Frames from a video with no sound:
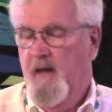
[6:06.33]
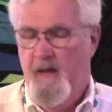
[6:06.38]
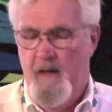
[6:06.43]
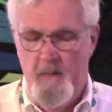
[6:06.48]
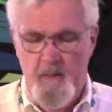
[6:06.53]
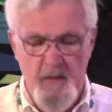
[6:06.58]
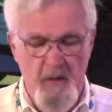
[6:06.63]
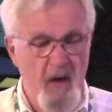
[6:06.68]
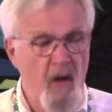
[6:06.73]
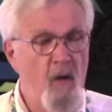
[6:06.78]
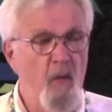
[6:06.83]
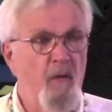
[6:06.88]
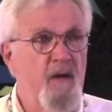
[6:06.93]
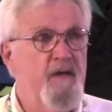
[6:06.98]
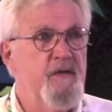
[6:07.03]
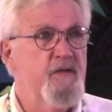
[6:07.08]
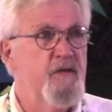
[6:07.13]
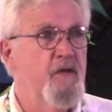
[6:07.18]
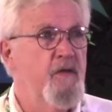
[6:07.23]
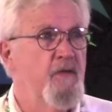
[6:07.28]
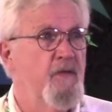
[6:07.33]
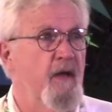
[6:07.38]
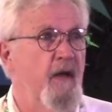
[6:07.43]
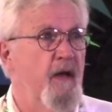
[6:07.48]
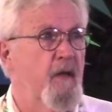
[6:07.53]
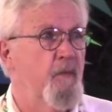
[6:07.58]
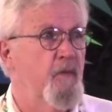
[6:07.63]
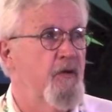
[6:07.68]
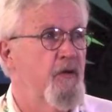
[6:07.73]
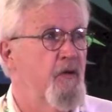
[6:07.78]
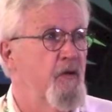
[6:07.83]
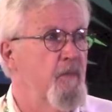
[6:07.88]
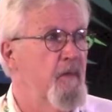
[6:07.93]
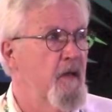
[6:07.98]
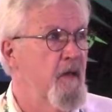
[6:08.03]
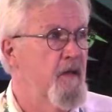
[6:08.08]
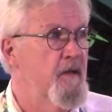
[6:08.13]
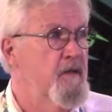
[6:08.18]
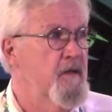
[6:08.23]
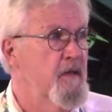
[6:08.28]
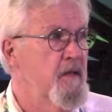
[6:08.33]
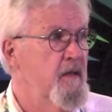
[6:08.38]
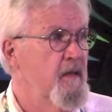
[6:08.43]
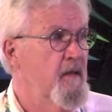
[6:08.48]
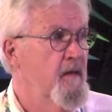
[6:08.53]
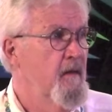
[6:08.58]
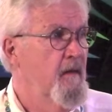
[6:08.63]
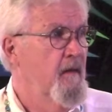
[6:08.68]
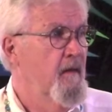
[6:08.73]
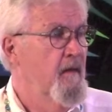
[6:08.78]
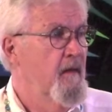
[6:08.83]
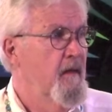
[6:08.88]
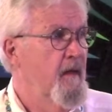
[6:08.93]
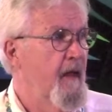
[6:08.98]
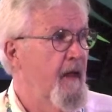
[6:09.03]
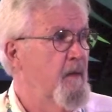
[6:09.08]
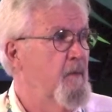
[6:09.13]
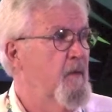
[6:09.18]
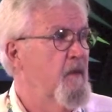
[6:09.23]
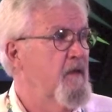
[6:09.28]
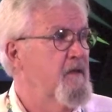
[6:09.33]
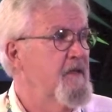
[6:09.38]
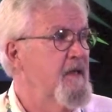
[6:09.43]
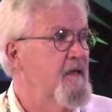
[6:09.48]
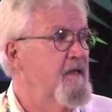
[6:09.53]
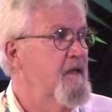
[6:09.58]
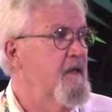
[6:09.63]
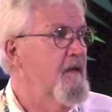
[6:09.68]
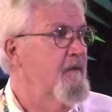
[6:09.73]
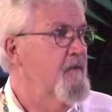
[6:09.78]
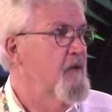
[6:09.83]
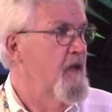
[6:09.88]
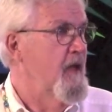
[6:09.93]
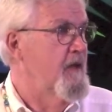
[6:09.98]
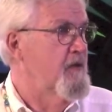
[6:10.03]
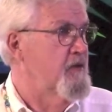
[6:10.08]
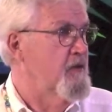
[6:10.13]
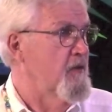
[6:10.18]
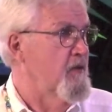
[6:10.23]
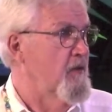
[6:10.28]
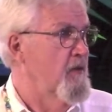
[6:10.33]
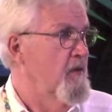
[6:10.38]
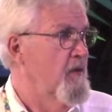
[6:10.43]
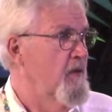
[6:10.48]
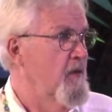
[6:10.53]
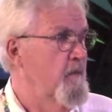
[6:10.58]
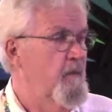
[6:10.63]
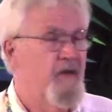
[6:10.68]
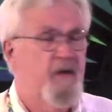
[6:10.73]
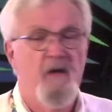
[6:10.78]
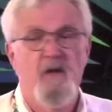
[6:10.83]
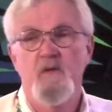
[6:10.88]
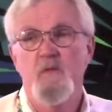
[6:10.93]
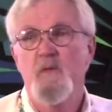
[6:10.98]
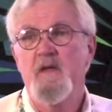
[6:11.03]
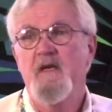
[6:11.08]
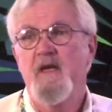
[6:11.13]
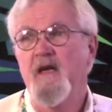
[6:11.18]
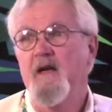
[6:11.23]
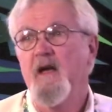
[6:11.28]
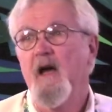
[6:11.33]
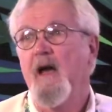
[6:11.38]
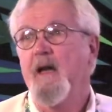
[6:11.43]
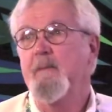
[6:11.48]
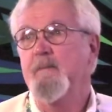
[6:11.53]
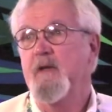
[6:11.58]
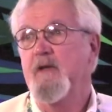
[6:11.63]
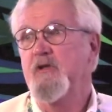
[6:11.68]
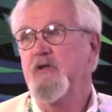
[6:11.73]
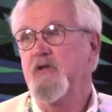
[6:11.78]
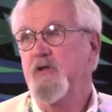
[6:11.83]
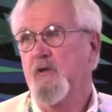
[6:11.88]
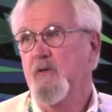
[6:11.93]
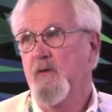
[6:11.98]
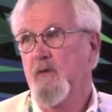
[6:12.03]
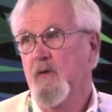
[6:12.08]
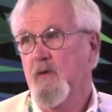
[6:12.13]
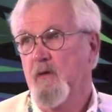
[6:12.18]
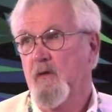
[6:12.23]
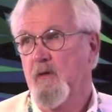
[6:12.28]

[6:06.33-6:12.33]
And we always do that with humility and with a tentative nature because we cannot be sure.